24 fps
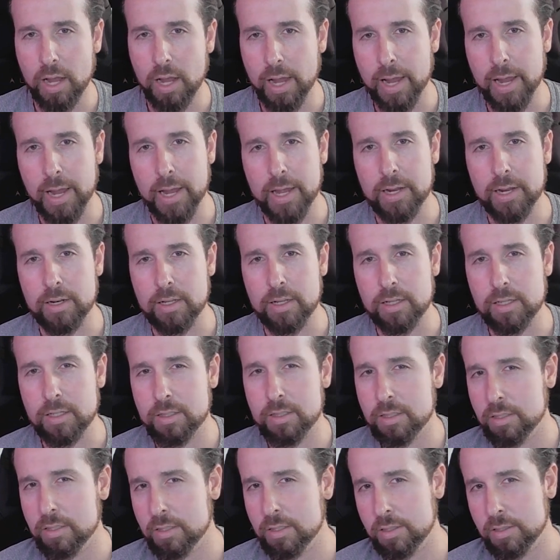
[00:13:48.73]
And
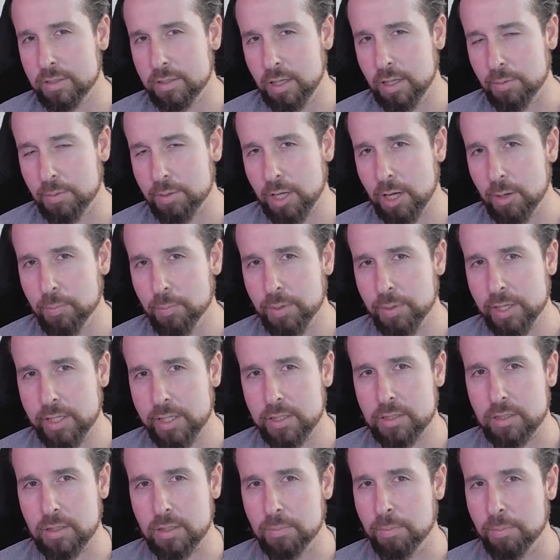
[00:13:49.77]
some
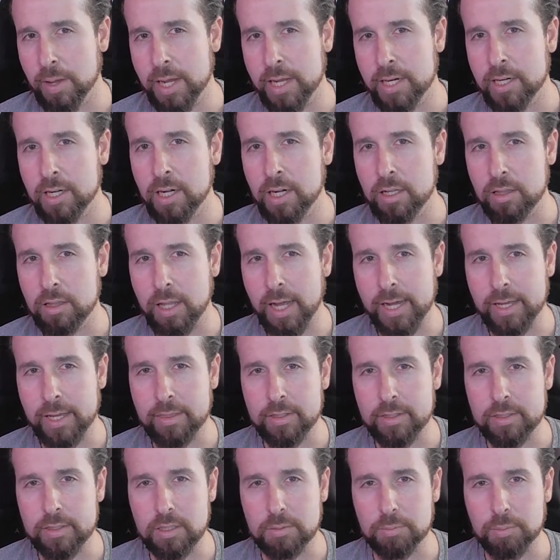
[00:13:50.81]
companies may not like
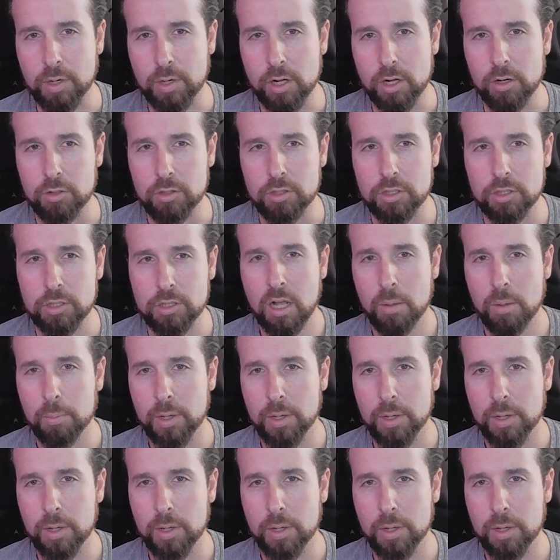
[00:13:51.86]
this approach,